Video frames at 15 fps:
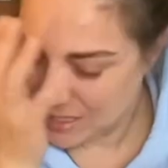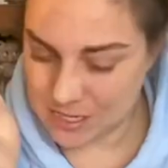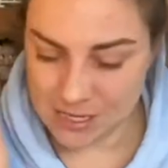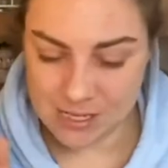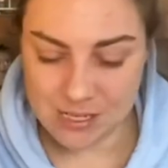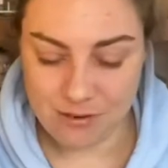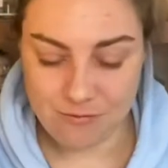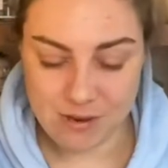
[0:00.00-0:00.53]

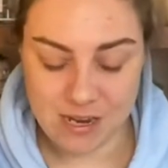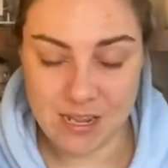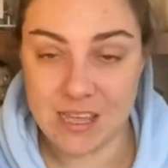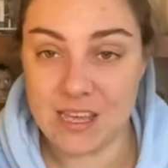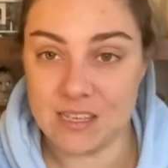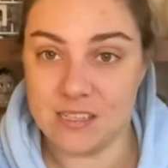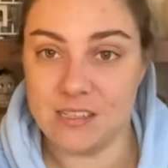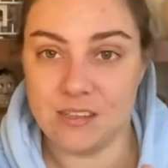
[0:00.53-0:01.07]
she
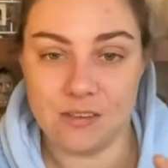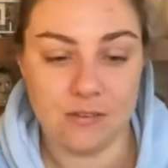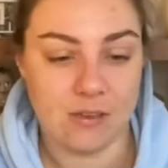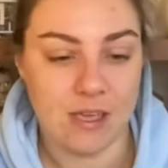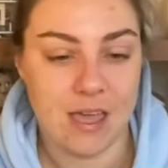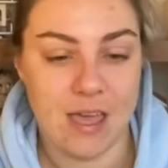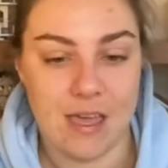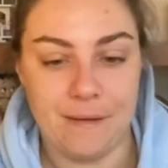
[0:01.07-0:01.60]
really is a good
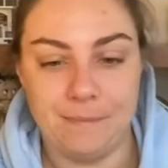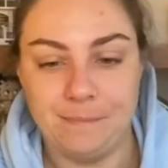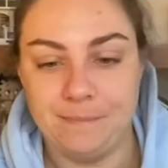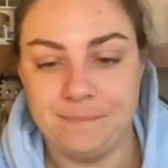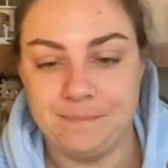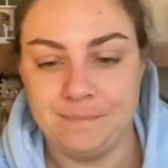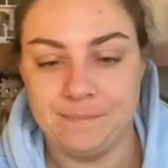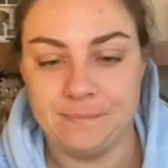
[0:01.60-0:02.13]
cat.
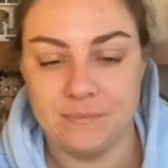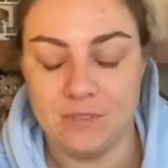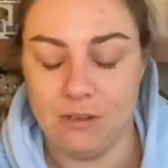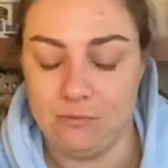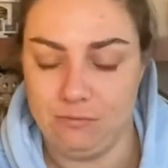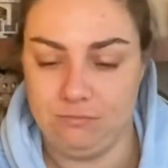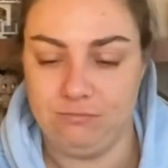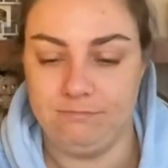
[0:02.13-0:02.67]

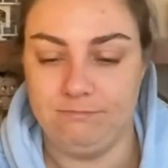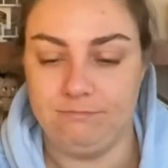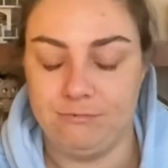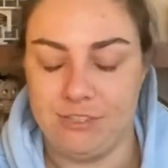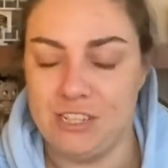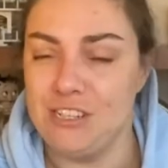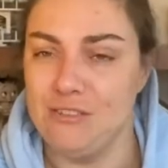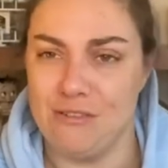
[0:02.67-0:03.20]
Well,
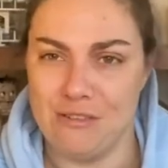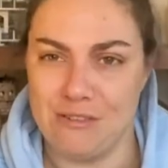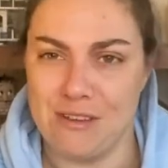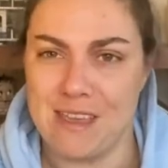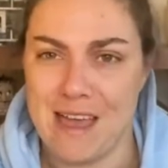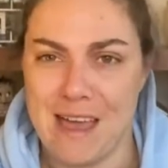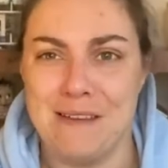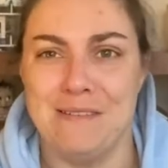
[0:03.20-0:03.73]
she's not a good
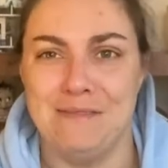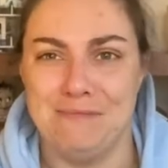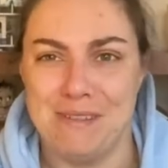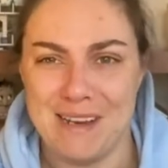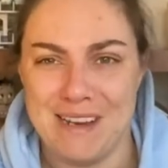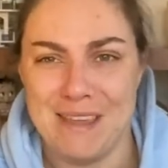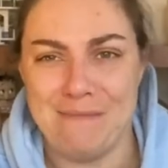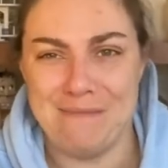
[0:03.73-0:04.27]
cat. My
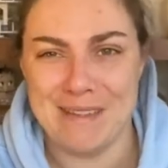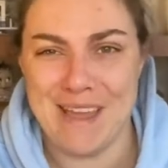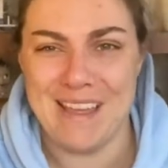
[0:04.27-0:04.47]
neighbour,